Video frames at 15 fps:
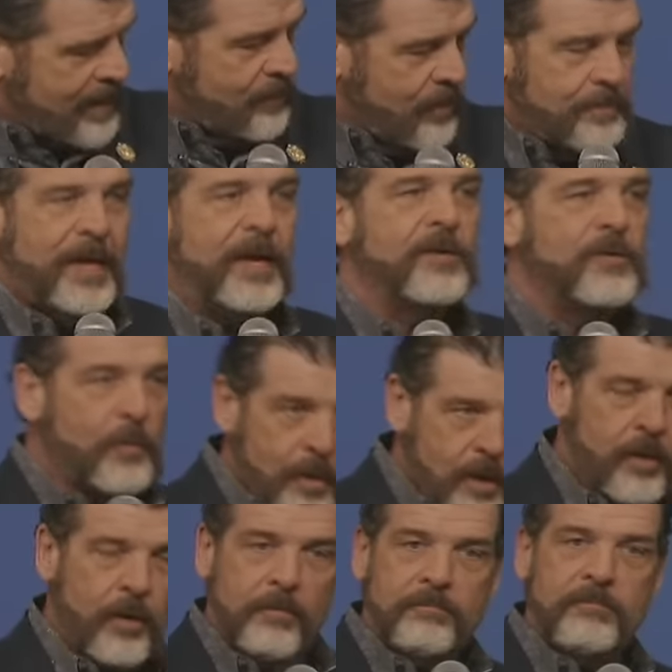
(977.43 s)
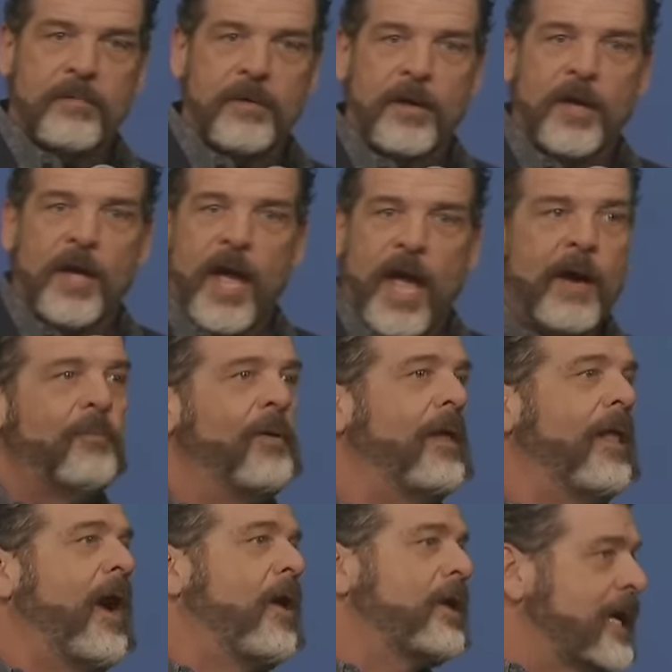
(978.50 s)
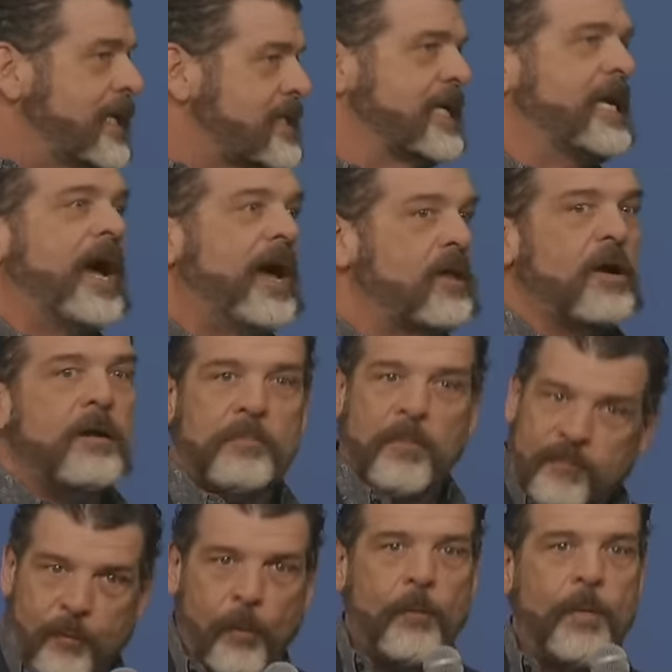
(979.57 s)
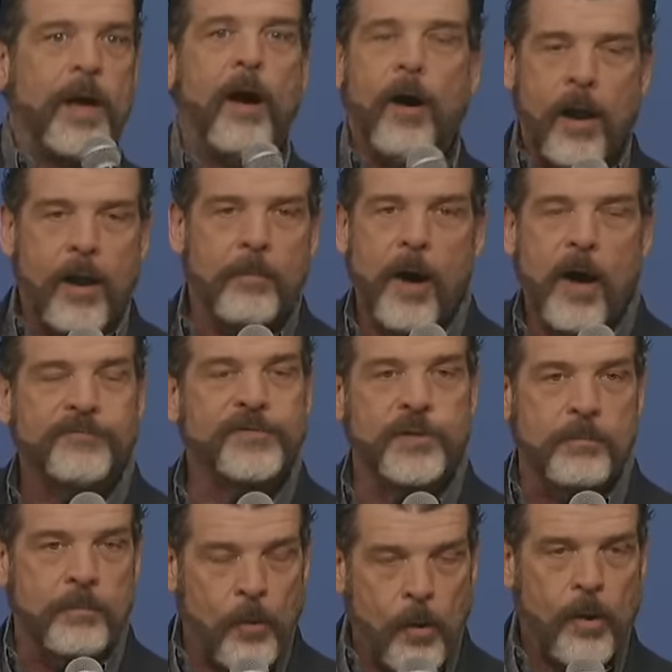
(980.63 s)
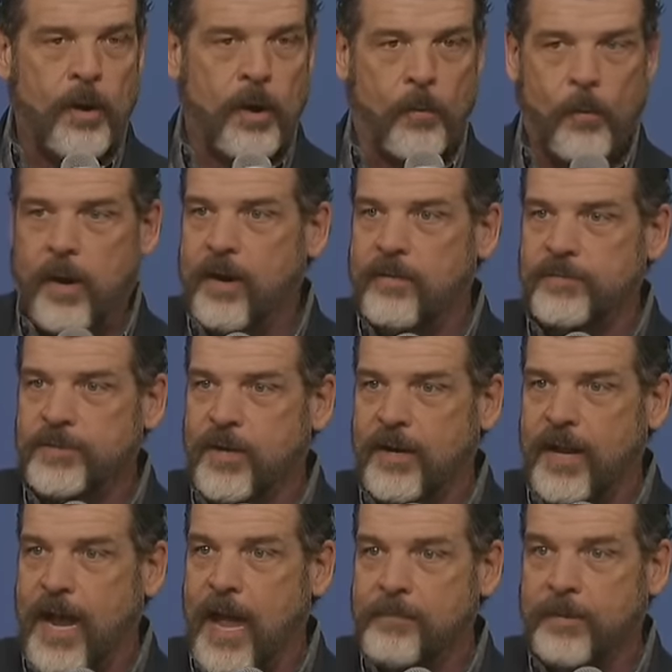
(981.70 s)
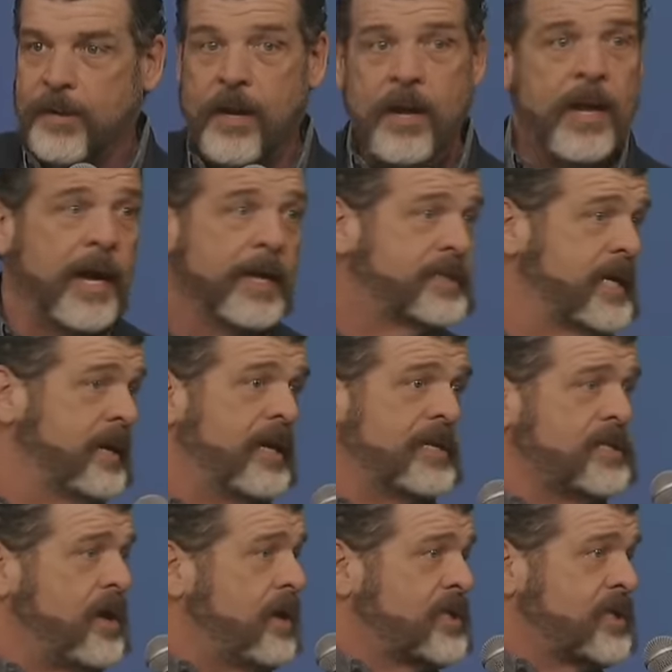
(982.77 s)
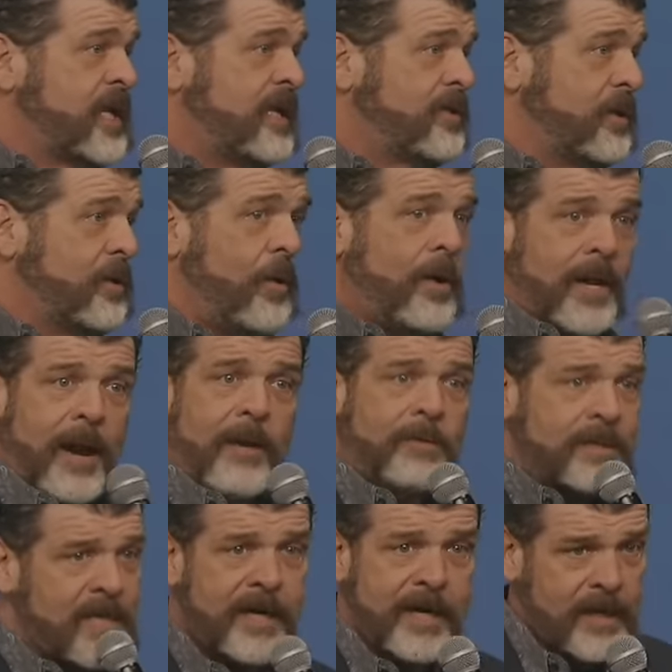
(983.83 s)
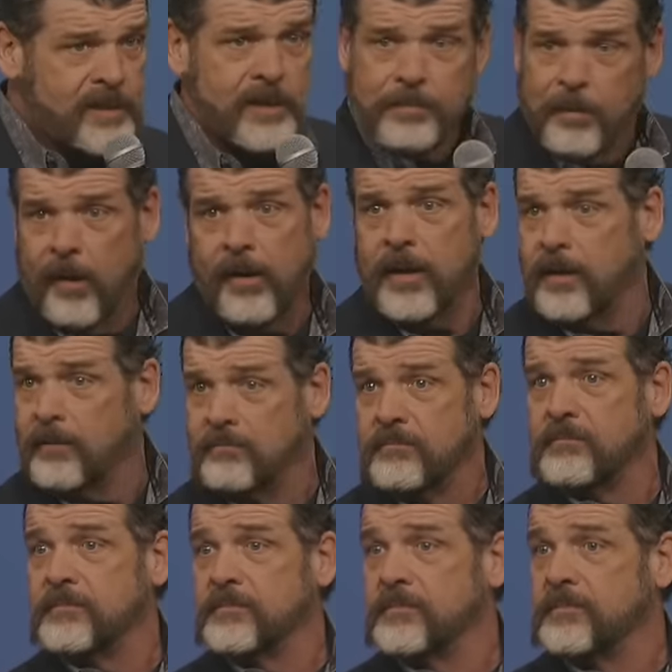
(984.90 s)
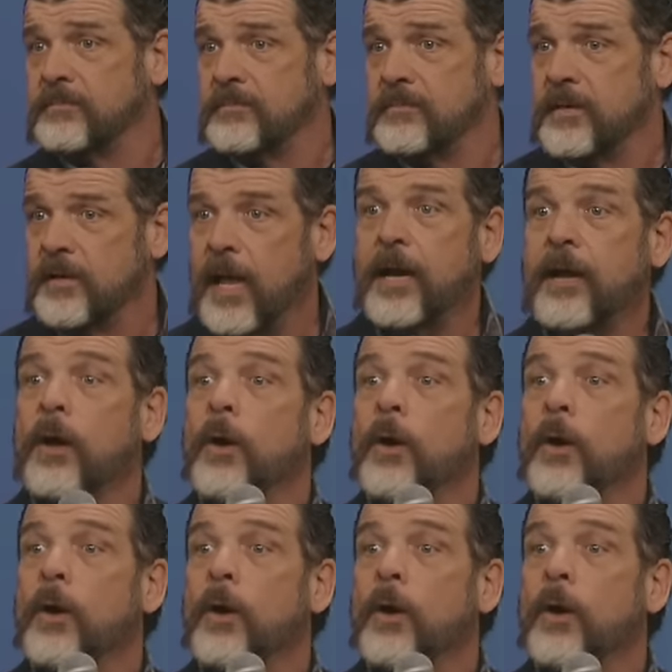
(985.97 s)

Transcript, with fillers: will be in the room, and we'll all get together before we haul them off to the morgue or whatever's going to happen and say, let's all seek the Lord. And I want to tell you, it's a party. Like,